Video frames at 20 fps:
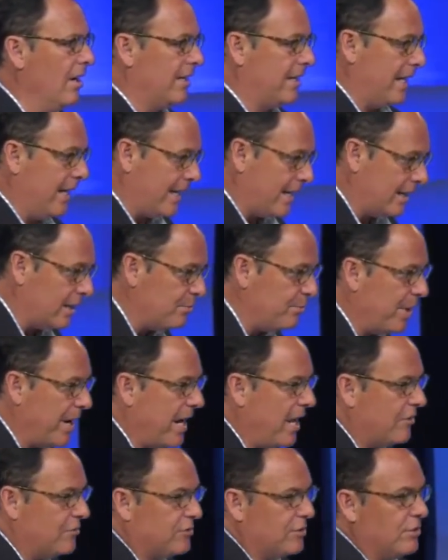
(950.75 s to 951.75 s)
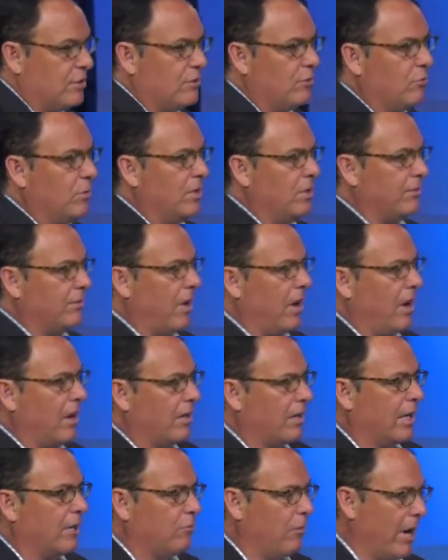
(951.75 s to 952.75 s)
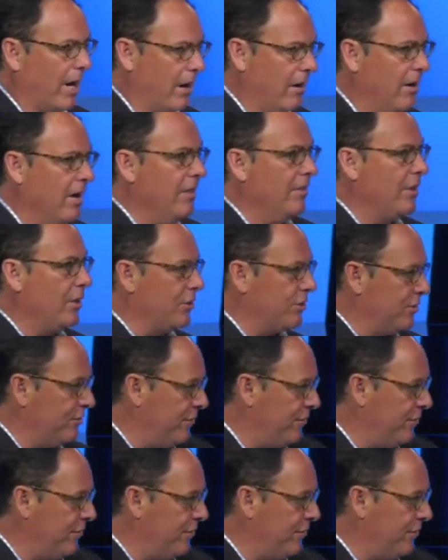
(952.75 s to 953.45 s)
a kick in the pants to do the will of God. Like, wow, there's the